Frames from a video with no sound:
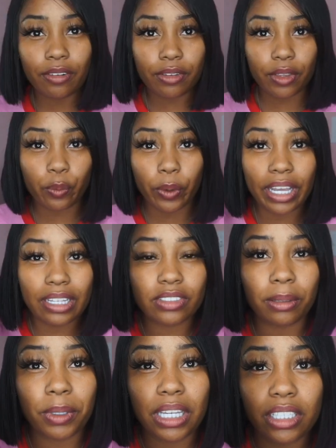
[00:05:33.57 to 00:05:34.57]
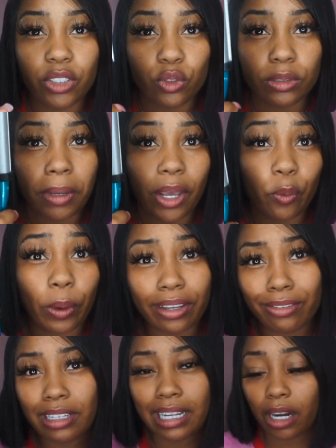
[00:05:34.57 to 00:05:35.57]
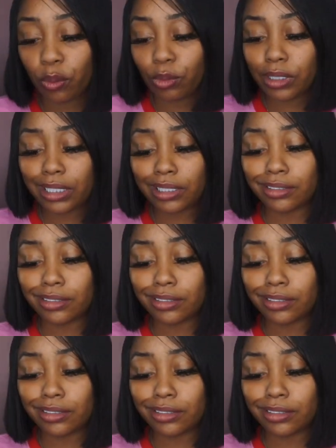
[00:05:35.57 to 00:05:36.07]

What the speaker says: For the waves, I'm gonna use my waver that I really